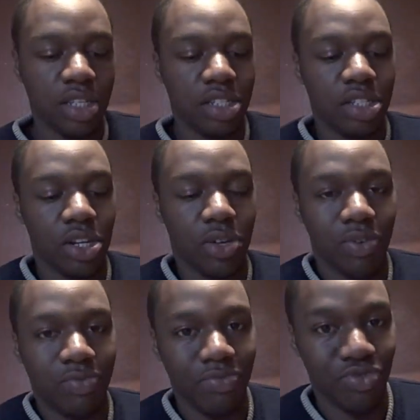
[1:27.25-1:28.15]

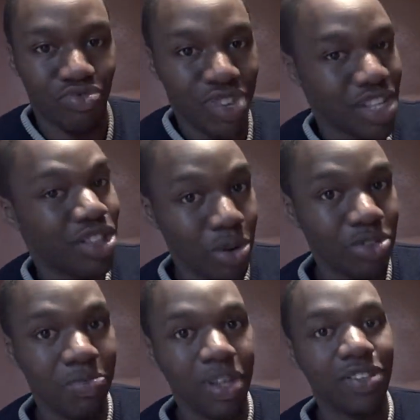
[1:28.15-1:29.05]
So read
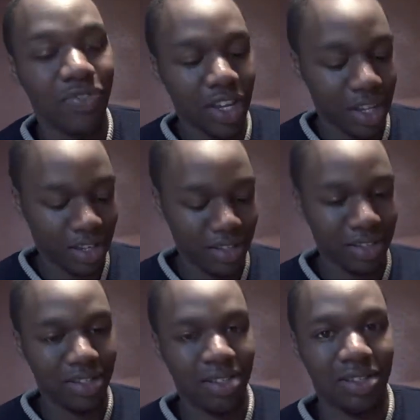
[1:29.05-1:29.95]
those books
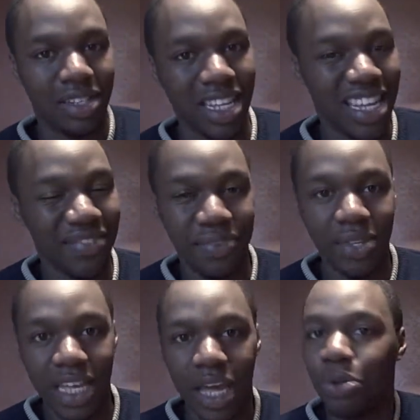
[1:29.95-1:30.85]
first, if
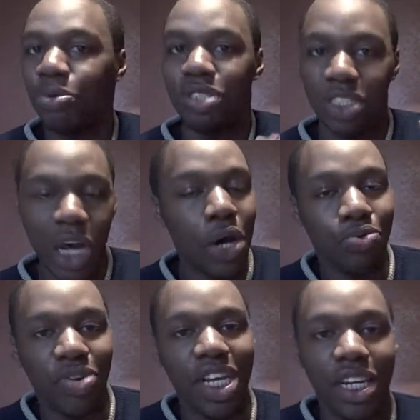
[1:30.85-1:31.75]
you can, or
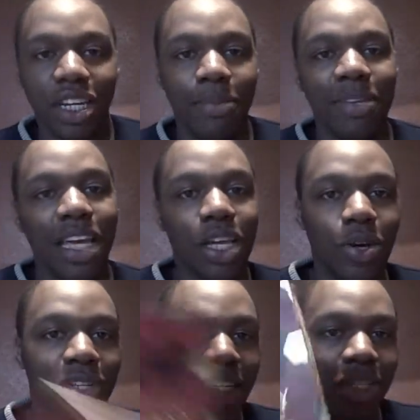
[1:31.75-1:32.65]
start reading them, then
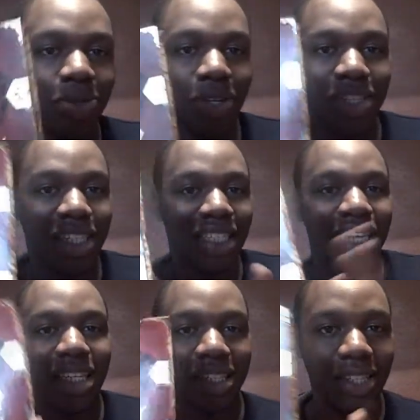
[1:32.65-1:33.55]
go into this one, because this
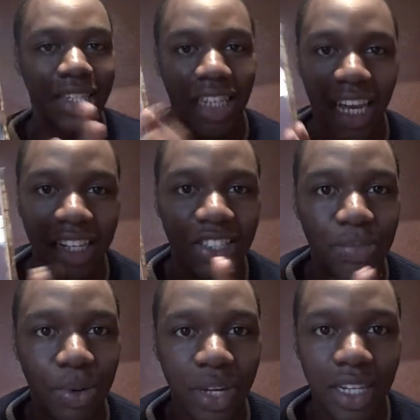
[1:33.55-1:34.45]
does contain
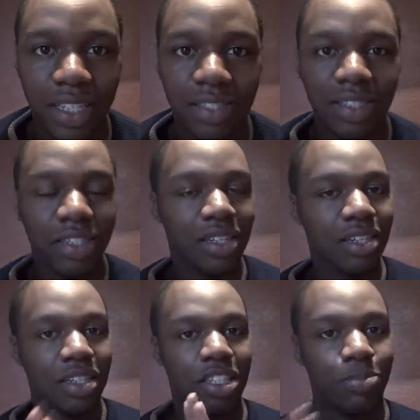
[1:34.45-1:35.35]
spoilers.
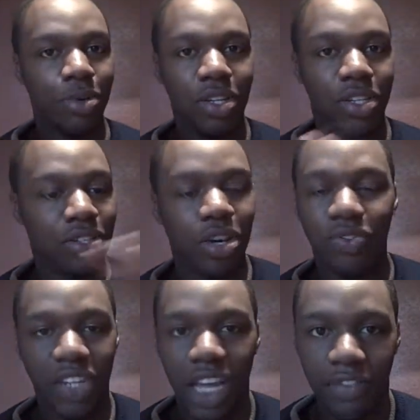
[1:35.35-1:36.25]
Spoilers
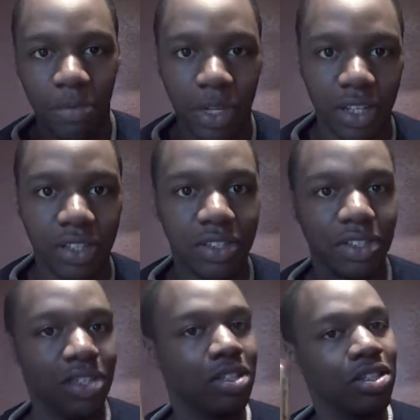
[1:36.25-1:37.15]
of the other
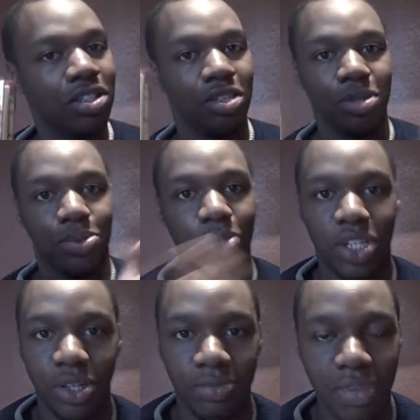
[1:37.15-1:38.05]
books. So I'm just
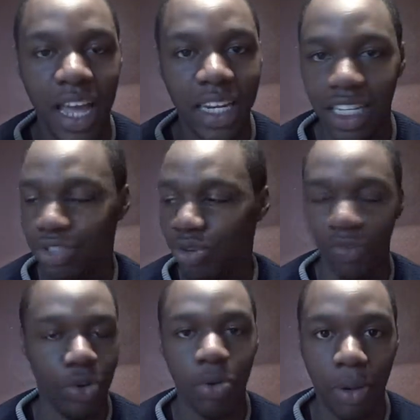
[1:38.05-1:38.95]
warning you. And this
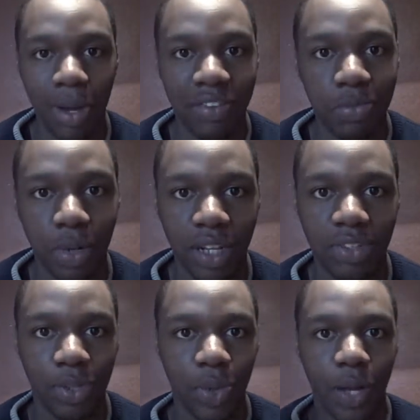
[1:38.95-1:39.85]
review will probably have
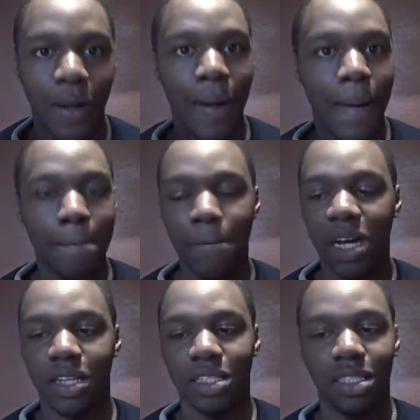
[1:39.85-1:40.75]
spoilers as well.
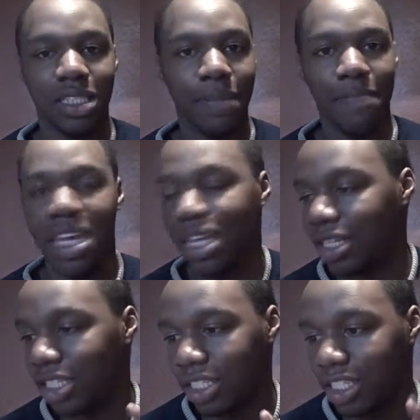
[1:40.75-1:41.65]
But the
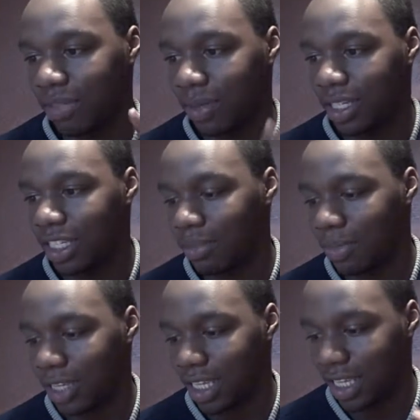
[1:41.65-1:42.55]
main gist is this
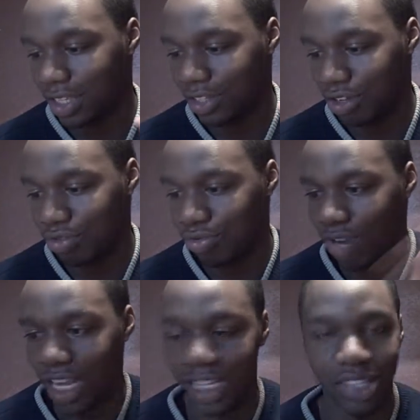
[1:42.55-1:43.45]
book is
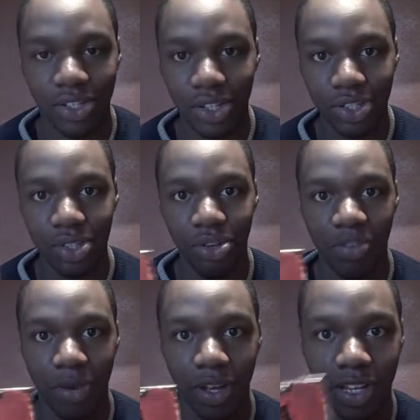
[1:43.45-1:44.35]
great. It's not a
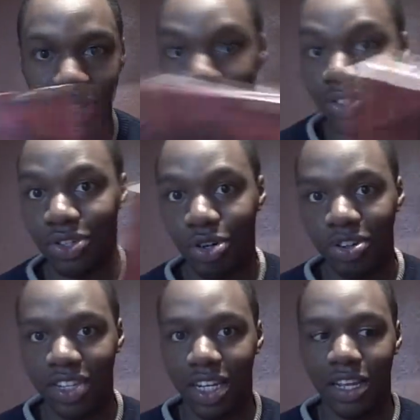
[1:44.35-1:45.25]
story book, it's got
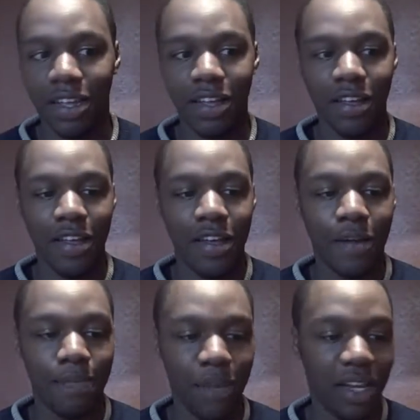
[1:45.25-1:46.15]
stories in it.
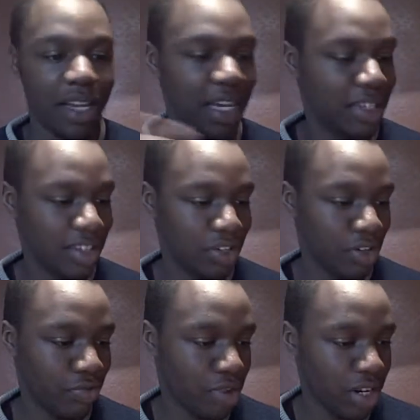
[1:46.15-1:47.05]
But like it says
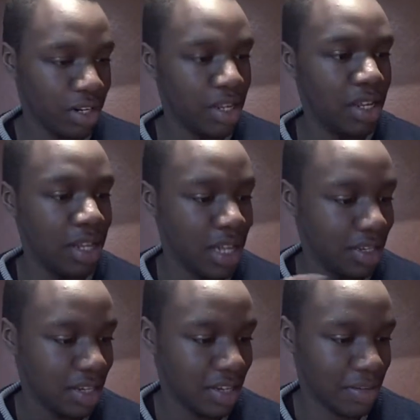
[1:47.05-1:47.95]
in the front,
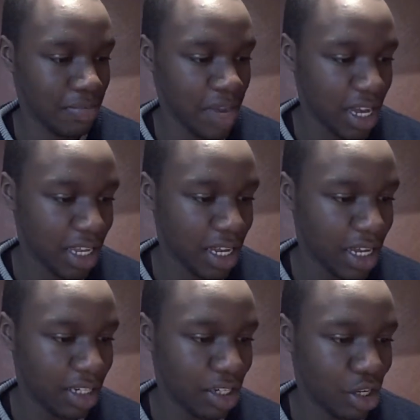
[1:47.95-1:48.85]
it says, "My
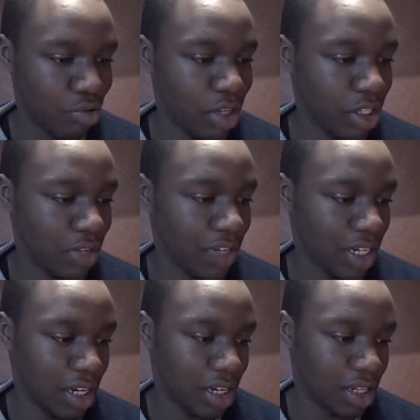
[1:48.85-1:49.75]
Guide to the Creatures of the
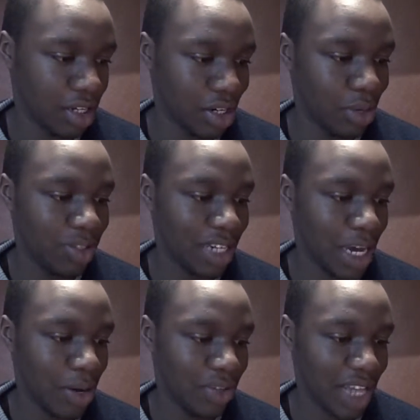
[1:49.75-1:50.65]
Dark. Notes,
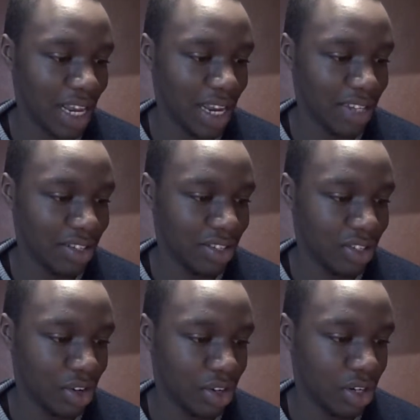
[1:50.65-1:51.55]
tales, and
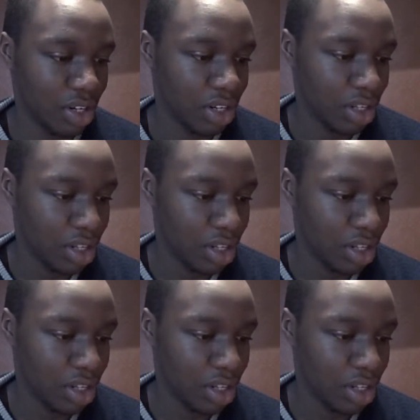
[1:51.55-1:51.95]
lessons on